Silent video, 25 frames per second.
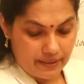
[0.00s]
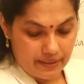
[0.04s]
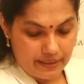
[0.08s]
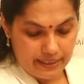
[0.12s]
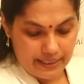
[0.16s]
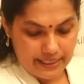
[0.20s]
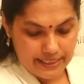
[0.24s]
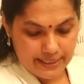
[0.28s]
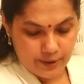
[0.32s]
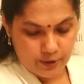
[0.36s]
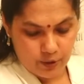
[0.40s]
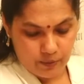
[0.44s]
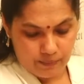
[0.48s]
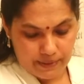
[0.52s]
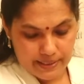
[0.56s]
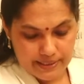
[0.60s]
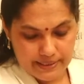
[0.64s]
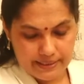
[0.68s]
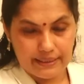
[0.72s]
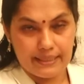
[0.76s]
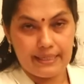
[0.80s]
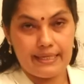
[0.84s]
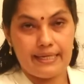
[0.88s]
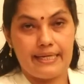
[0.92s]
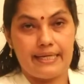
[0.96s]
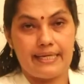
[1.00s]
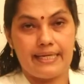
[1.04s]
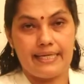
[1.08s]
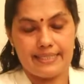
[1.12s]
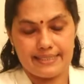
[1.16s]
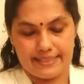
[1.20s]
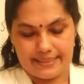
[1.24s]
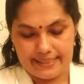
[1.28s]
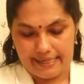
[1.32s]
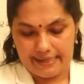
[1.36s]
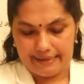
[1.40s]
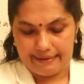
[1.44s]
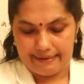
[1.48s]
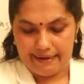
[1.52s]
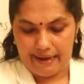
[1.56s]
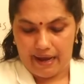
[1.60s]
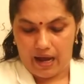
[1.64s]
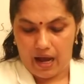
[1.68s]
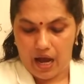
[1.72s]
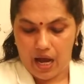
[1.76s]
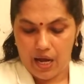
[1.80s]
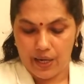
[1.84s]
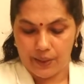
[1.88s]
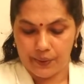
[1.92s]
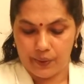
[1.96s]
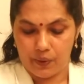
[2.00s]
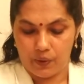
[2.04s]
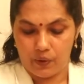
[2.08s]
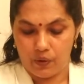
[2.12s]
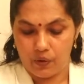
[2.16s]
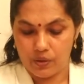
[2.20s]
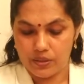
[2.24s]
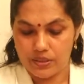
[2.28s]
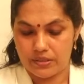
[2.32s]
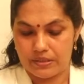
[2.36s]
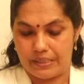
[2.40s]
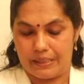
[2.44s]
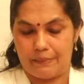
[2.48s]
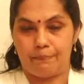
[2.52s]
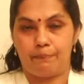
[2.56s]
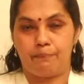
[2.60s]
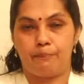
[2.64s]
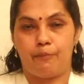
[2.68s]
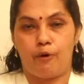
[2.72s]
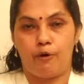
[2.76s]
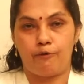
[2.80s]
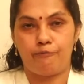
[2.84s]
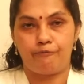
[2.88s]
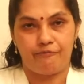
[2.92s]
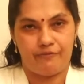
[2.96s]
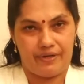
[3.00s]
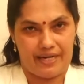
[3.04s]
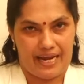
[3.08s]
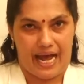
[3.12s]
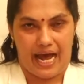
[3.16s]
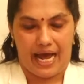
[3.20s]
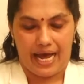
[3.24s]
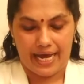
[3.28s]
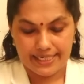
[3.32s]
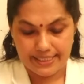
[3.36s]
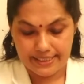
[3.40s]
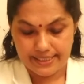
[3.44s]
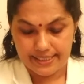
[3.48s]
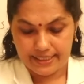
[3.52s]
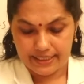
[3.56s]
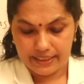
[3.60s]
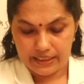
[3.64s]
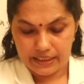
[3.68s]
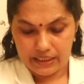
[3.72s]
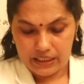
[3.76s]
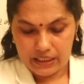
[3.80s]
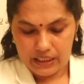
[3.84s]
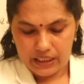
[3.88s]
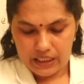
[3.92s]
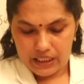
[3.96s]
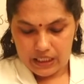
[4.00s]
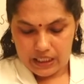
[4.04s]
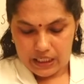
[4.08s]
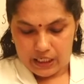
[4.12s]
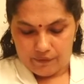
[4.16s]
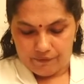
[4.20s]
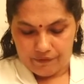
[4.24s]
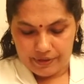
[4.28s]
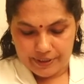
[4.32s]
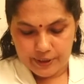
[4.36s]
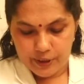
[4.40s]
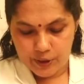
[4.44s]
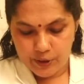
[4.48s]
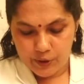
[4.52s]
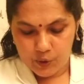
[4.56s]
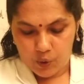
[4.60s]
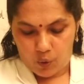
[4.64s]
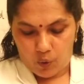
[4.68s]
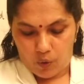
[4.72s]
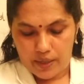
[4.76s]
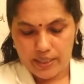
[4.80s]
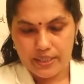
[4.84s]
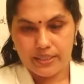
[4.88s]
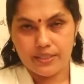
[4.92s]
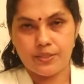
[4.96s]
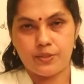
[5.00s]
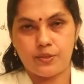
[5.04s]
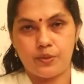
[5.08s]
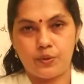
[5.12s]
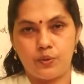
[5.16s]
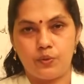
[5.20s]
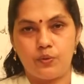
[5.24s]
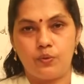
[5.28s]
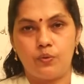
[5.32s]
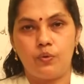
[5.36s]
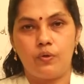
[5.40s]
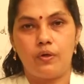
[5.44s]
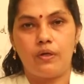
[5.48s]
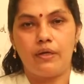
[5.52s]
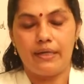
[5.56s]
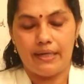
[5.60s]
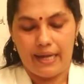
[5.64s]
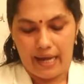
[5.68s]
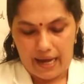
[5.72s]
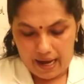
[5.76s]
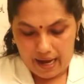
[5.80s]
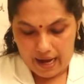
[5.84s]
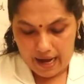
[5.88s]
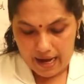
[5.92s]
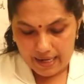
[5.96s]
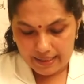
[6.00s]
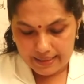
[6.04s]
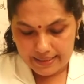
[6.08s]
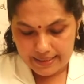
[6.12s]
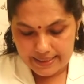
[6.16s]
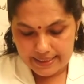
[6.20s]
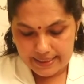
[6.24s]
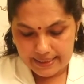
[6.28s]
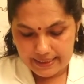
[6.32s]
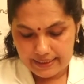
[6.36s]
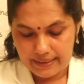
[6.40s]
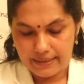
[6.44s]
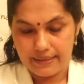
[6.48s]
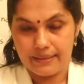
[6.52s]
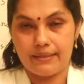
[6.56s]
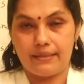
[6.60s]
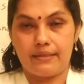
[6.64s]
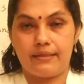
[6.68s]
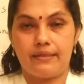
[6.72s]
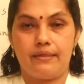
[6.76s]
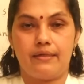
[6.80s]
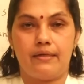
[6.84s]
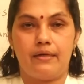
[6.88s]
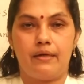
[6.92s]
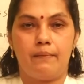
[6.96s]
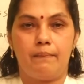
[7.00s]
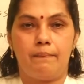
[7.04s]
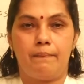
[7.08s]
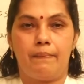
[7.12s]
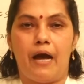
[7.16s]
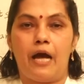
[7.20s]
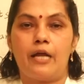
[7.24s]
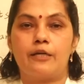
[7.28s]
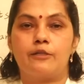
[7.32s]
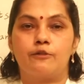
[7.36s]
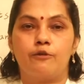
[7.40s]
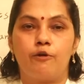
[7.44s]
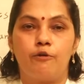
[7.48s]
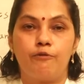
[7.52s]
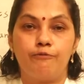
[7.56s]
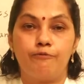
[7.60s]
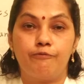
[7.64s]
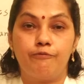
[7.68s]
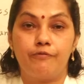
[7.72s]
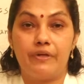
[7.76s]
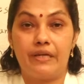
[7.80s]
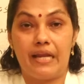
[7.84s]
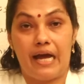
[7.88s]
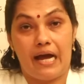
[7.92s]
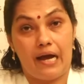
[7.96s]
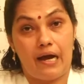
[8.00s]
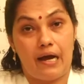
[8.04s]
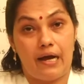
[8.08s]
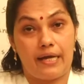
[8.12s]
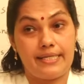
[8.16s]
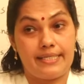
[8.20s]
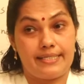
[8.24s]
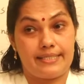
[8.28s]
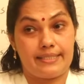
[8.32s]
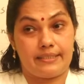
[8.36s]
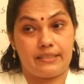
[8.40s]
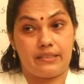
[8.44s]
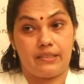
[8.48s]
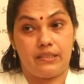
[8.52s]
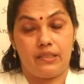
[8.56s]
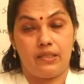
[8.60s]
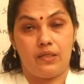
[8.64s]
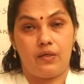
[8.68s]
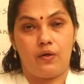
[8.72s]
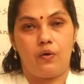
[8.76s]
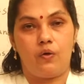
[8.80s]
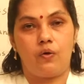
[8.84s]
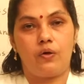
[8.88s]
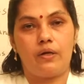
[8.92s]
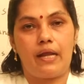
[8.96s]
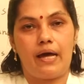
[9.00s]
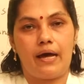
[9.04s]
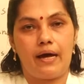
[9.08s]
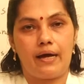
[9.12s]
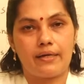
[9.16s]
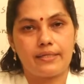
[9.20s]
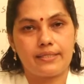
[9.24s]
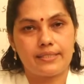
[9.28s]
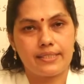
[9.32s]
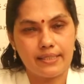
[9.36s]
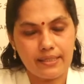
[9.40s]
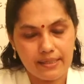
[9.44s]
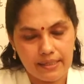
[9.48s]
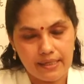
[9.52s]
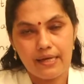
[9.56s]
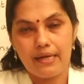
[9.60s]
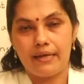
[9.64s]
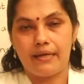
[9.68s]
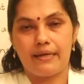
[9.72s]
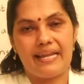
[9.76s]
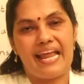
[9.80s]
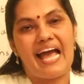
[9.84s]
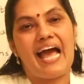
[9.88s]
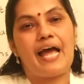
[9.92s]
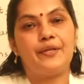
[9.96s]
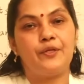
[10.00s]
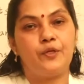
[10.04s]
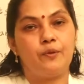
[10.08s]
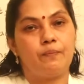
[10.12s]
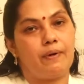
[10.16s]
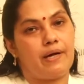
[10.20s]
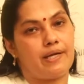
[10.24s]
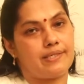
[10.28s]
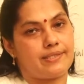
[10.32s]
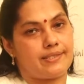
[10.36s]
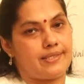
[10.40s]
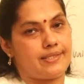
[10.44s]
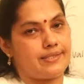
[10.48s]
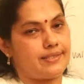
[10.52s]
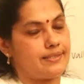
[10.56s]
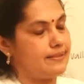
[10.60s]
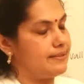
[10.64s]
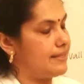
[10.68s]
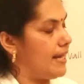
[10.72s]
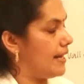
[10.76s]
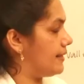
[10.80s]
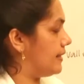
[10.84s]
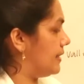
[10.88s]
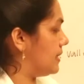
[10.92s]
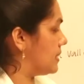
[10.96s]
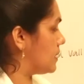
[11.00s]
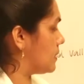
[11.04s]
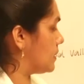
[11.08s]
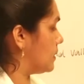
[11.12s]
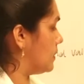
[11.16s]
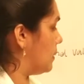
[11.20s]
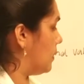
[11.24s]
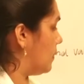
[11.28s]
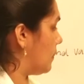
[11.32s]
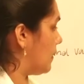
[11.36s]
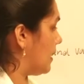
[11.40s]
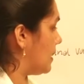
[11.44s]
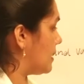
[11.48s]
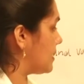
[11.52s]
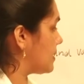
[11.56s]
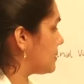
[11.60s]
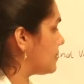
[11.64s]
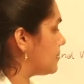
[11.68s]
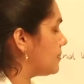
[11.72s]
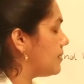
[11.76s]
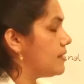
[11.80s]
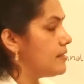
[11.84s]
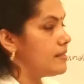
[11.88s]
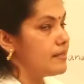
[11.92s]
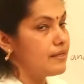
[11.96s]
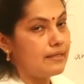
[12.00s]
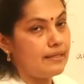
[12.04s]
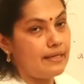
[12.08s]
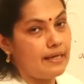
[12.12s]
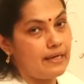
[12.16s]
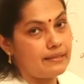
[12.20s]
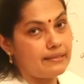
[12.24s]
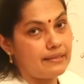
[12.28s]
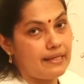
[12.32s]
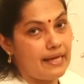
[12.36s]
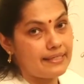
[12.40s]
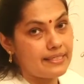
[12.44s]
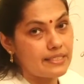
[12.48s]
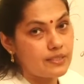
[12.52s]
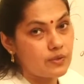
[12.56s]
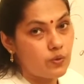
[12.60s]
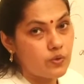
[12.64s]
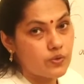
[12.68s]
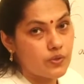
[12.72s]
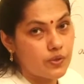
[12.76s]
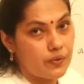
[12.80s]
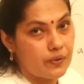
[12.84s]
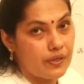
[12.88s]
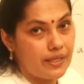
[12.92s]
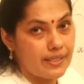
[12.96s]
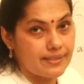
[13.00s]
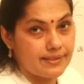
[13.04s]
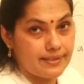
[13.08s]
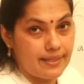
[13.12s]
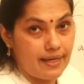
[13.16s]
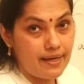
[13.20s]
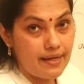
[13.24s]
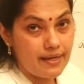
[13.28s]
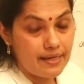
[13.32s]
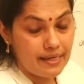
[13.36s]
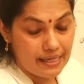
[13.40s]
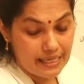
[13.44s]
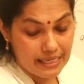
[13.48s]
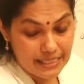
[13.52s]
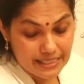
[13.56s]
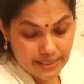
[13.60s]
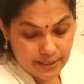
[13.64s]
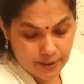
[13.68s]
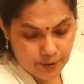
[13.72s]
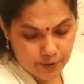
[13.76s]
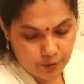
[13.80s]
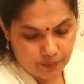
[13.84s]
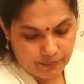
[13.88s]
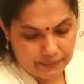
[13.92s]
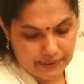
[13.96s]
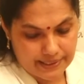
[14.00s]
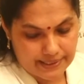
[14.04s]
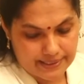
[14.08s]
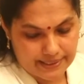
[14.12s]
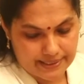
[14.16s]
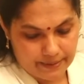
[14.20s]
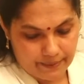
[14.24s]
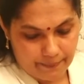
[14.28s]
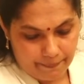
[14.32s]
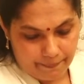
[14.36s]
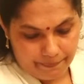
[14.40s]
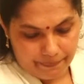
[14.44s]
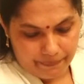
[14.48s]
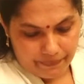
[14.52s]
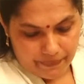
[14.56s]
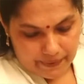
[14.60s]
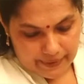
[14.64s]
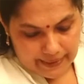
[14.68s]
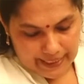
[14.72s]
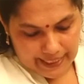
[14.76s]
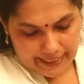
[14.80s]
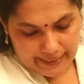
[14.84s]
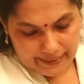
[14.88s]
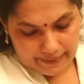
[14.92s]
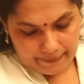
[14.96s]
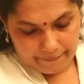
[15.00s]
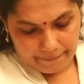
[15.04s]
Isthmus is a narrow strip of land which joins two large part of land or large land masses. That is also known as the isthmus. Then